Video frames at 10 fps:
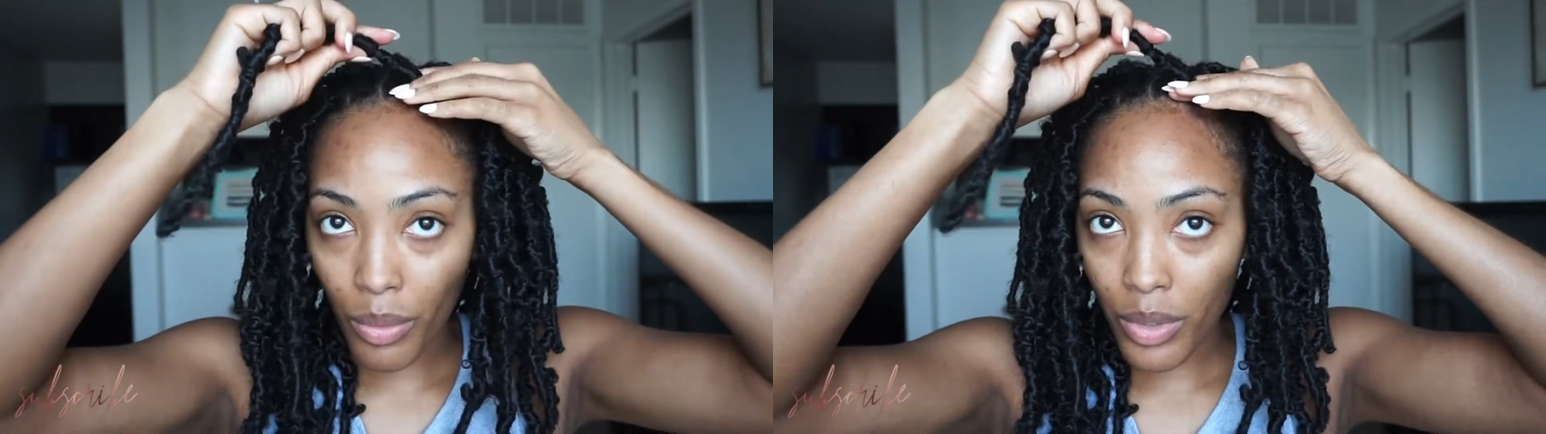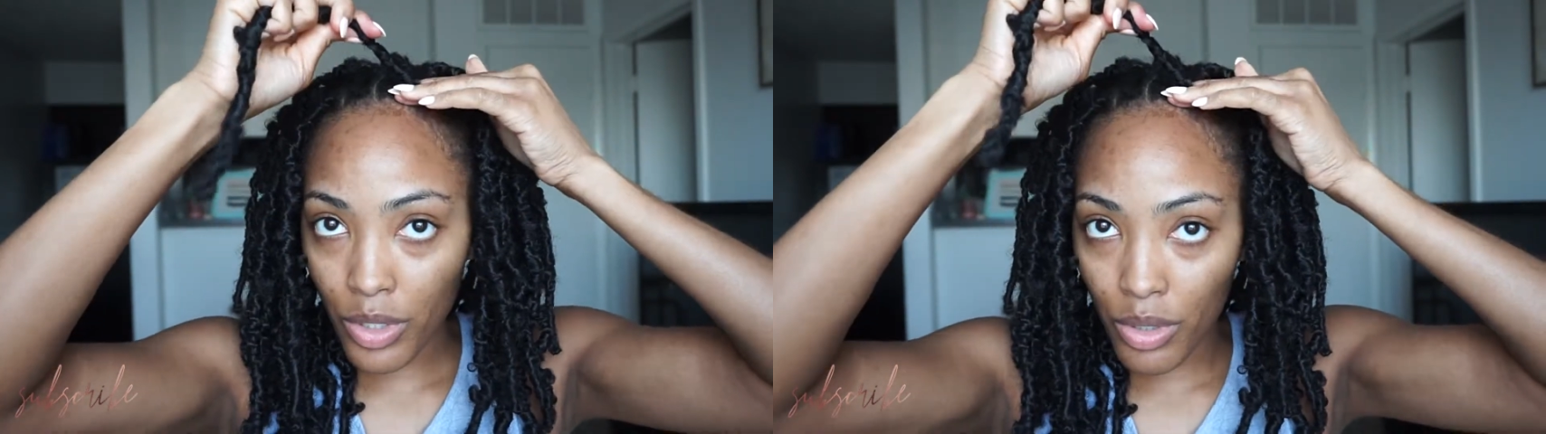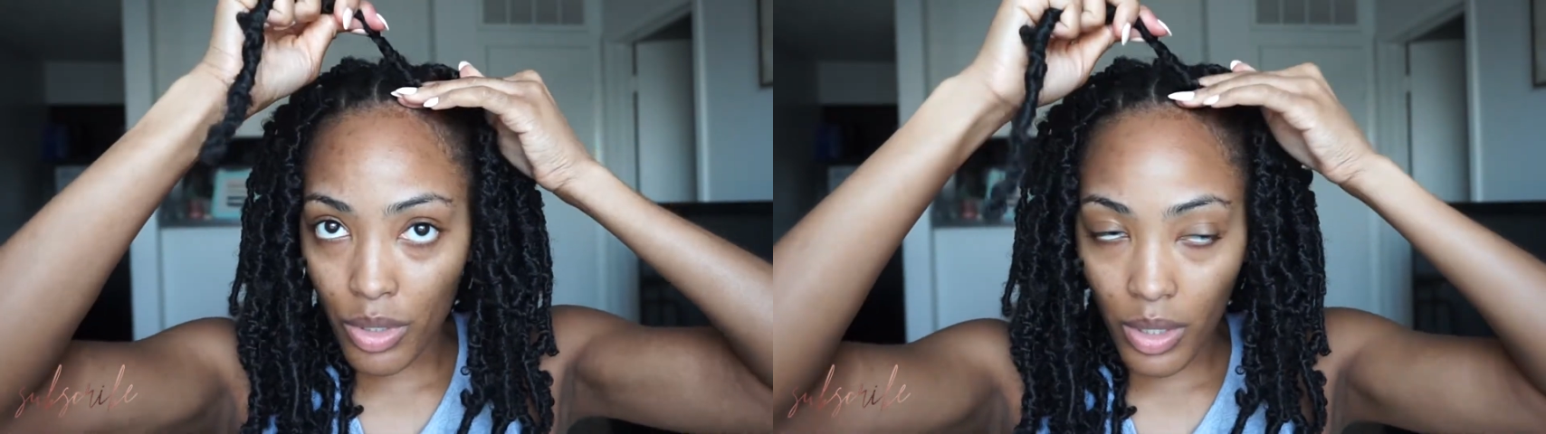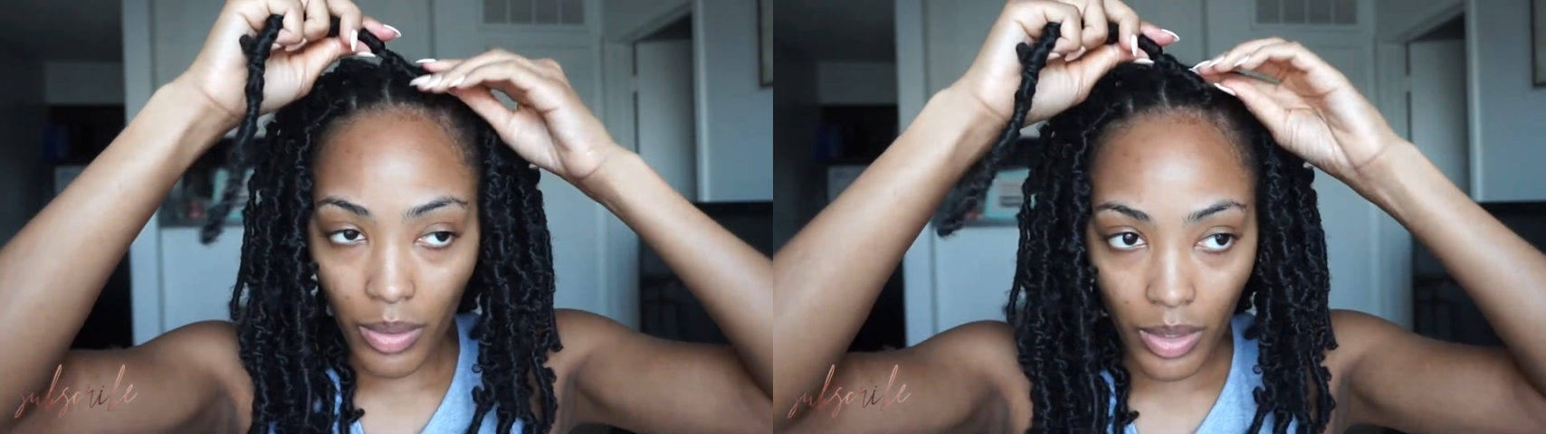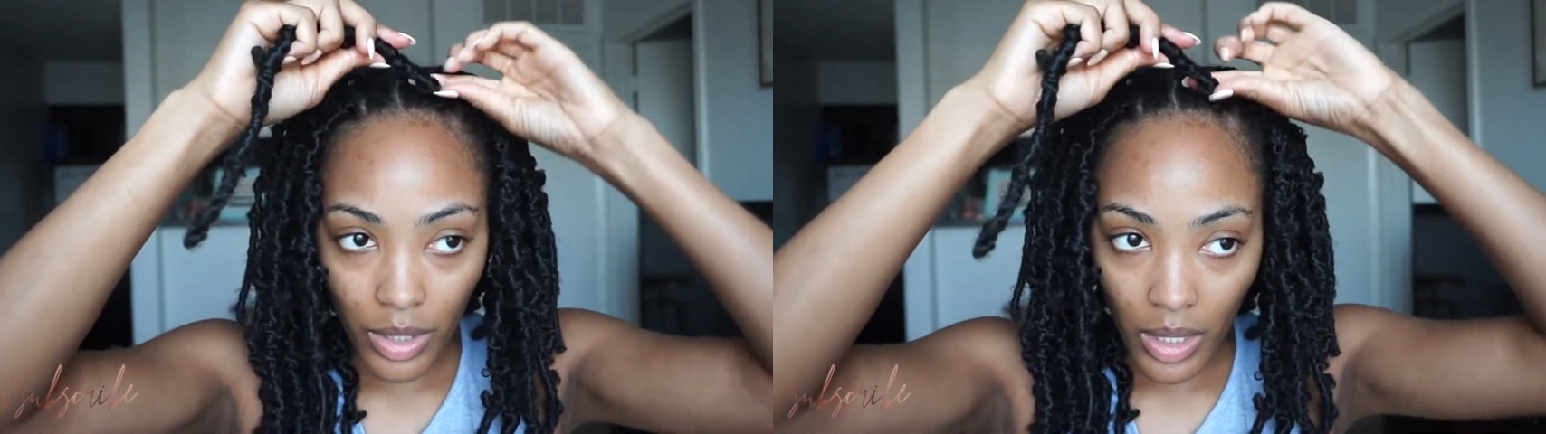because usually
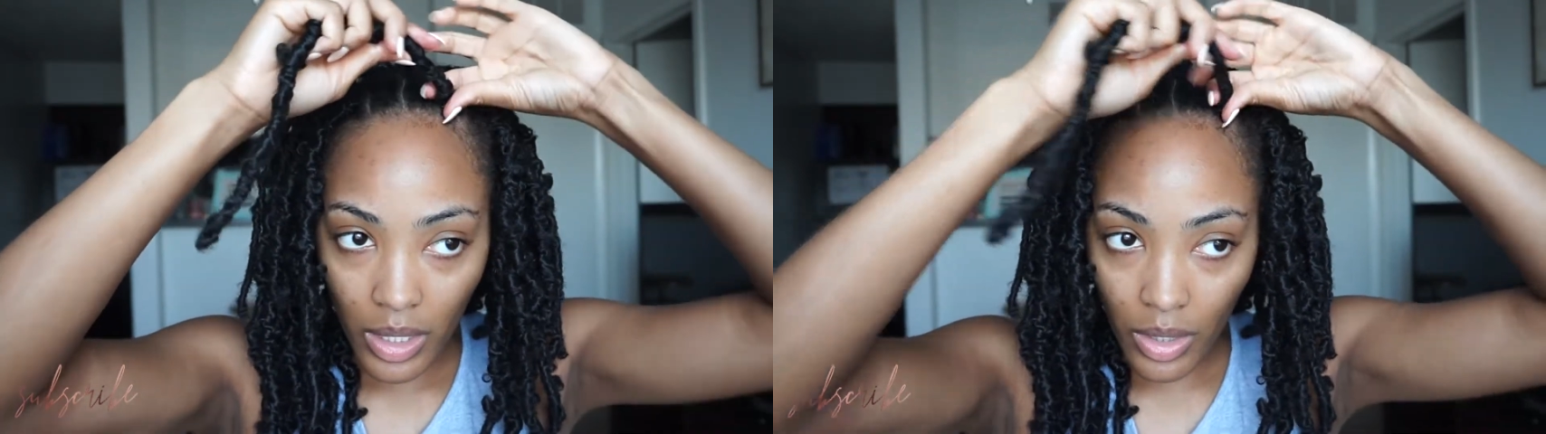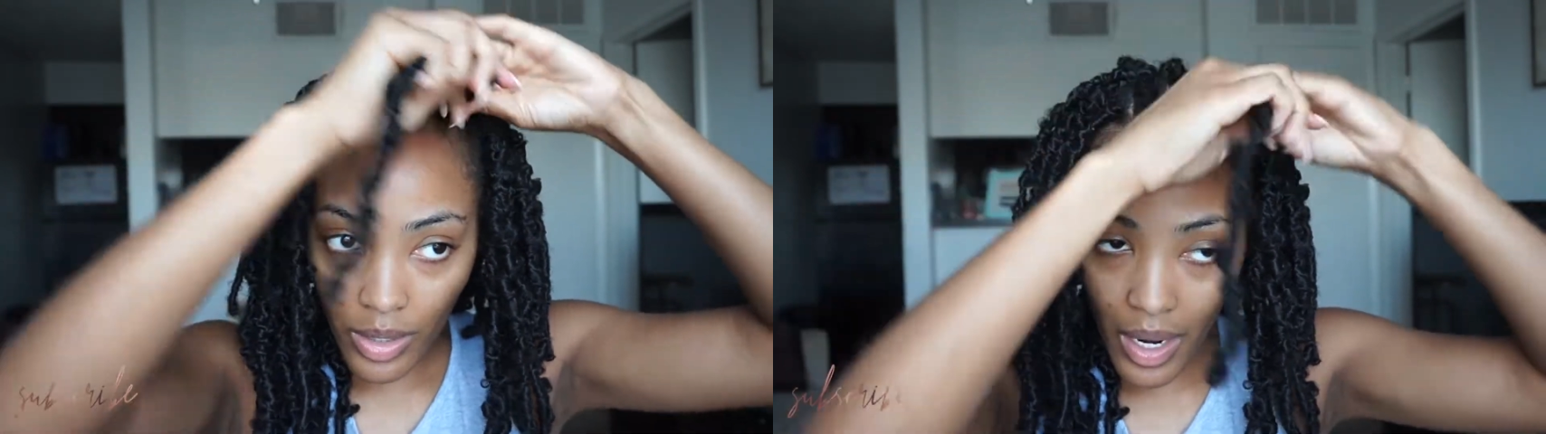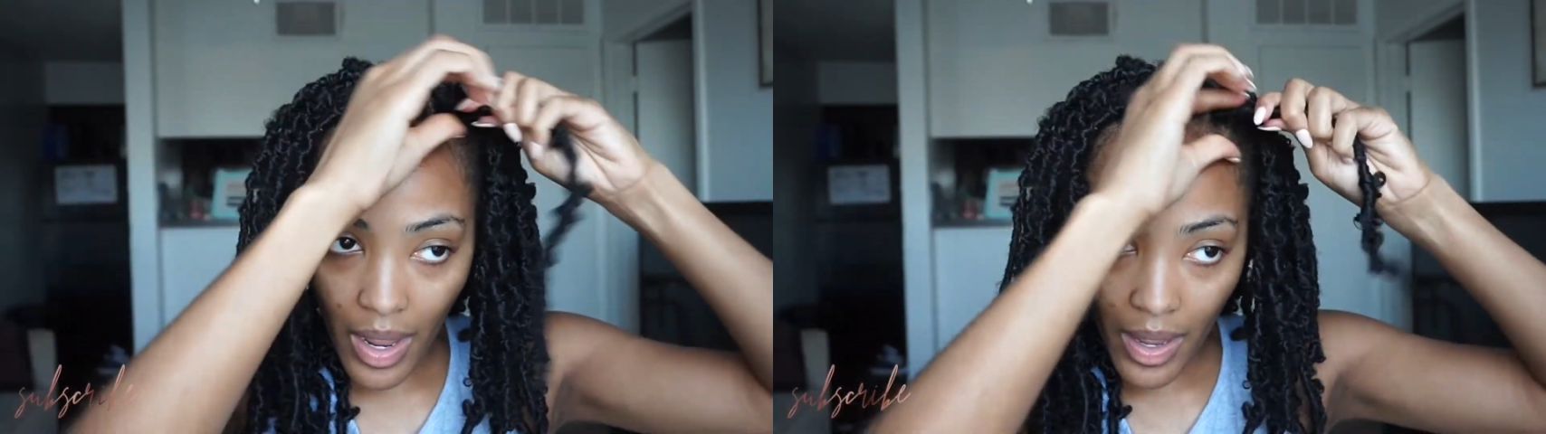crochets are not